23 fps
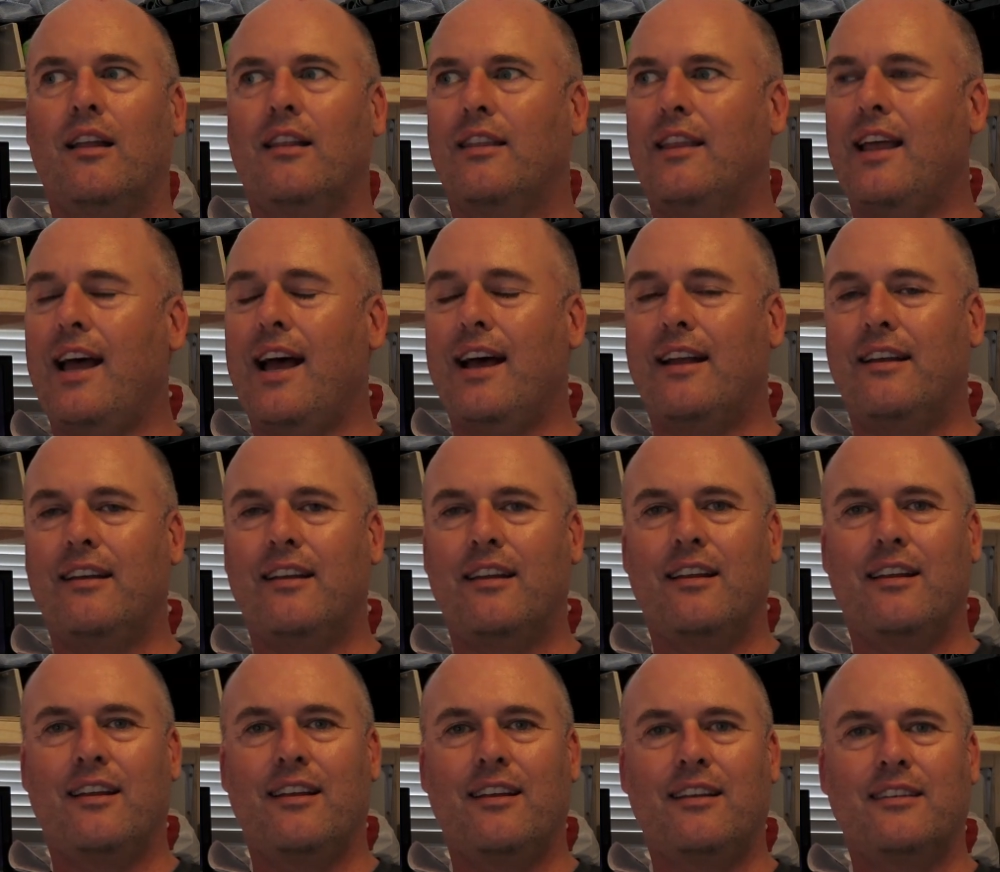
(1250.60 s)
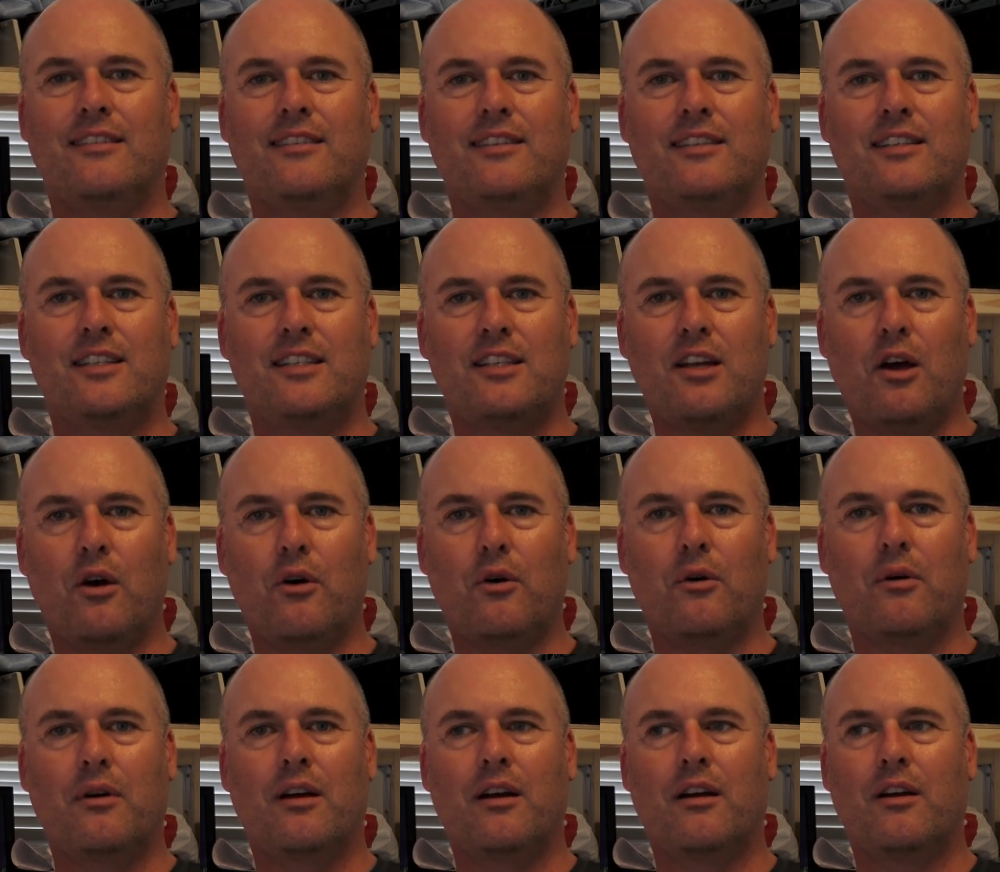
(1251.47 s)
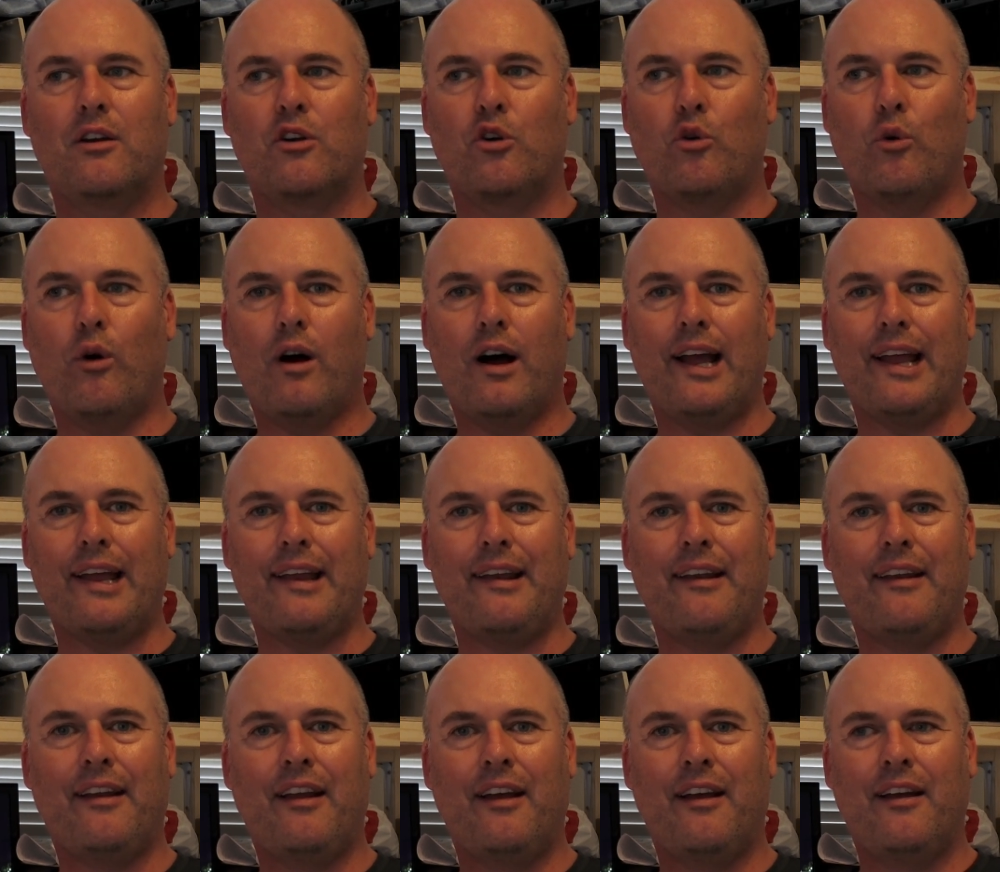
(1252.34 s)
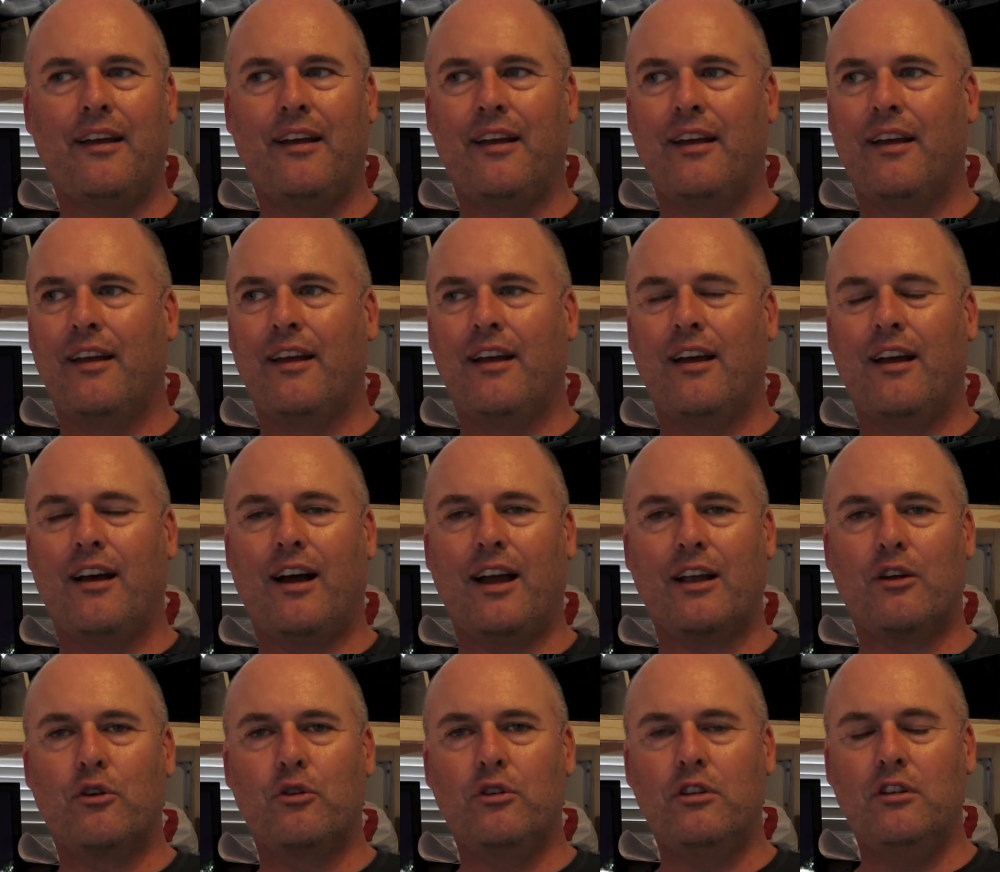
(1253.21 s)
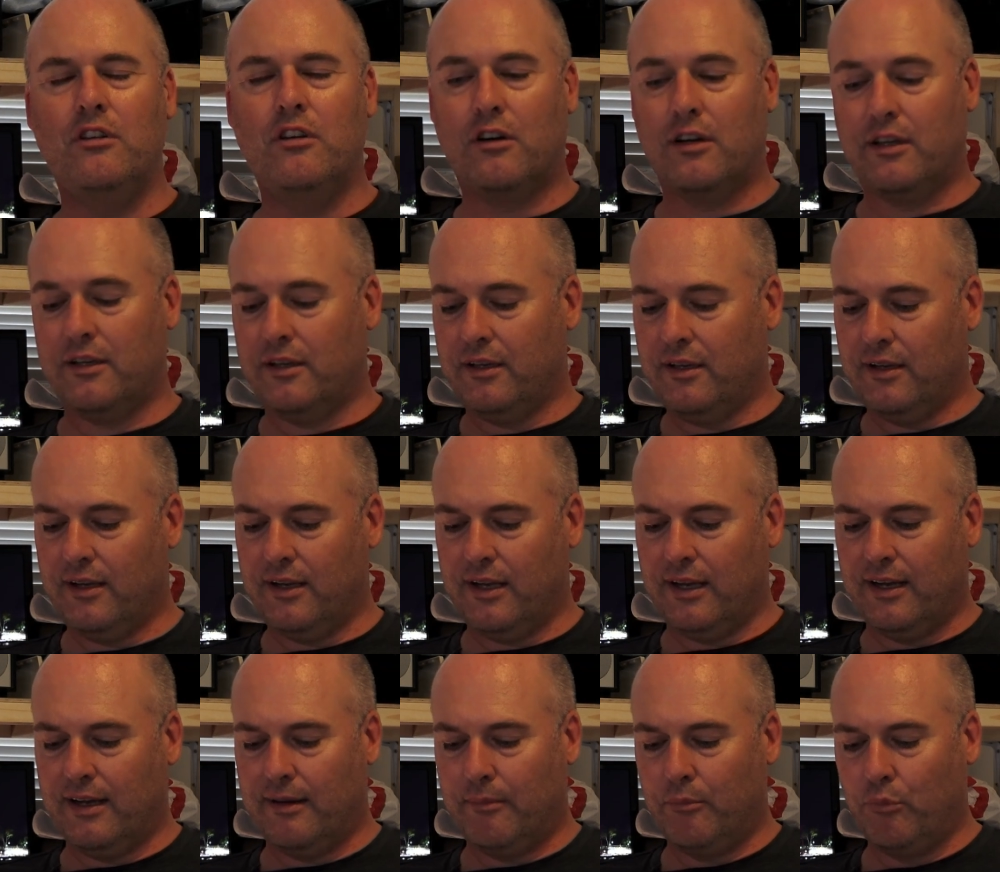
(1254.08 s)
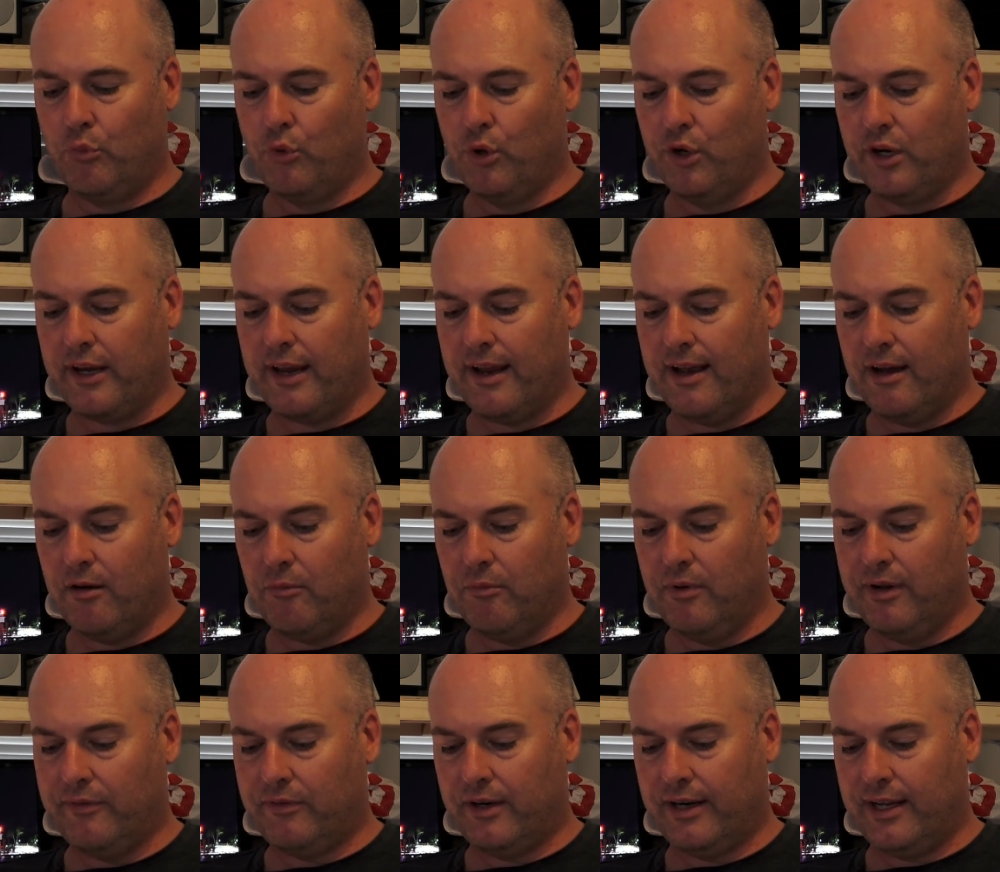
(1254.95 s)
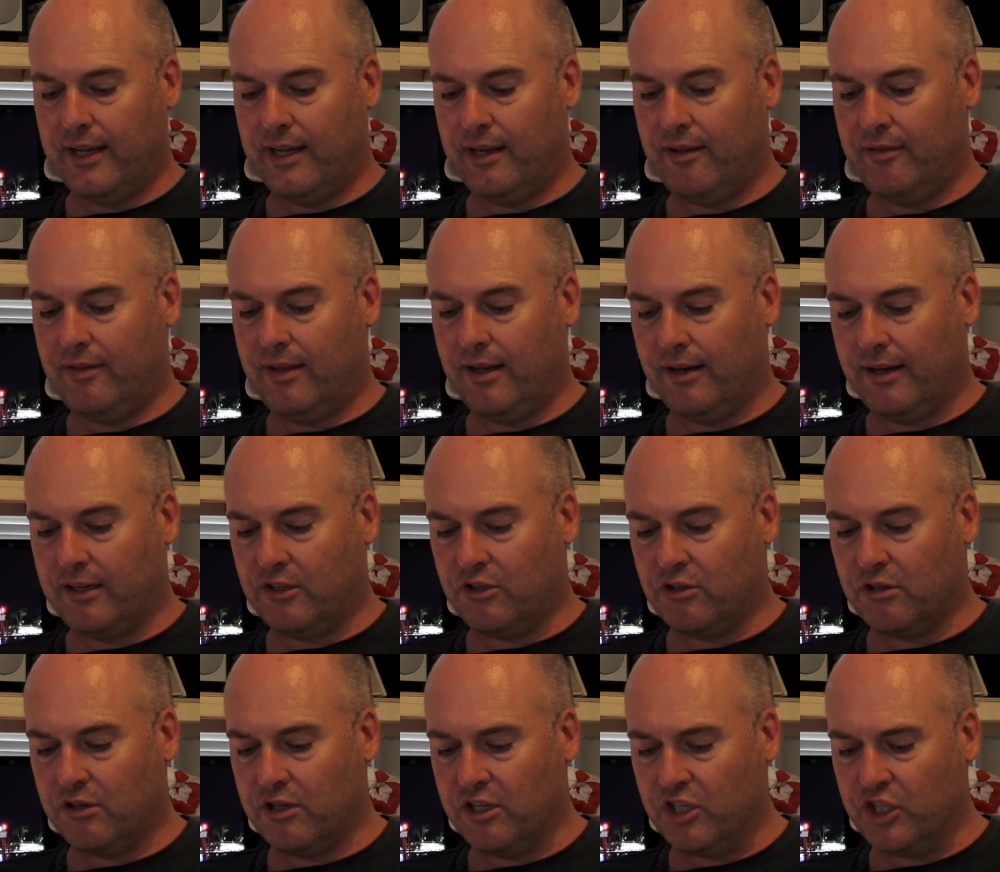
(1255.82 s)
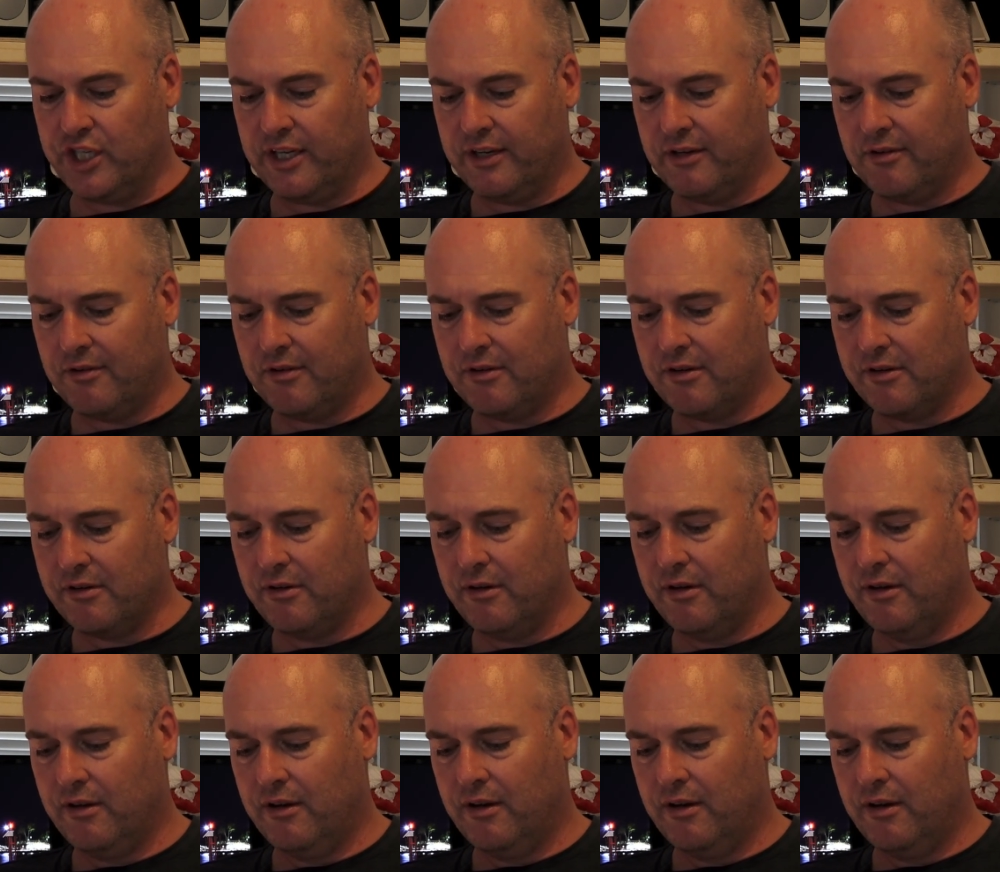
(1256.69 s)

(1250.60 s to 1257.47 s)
That is so quiet. I could not work out whether I had the electronic shutter on.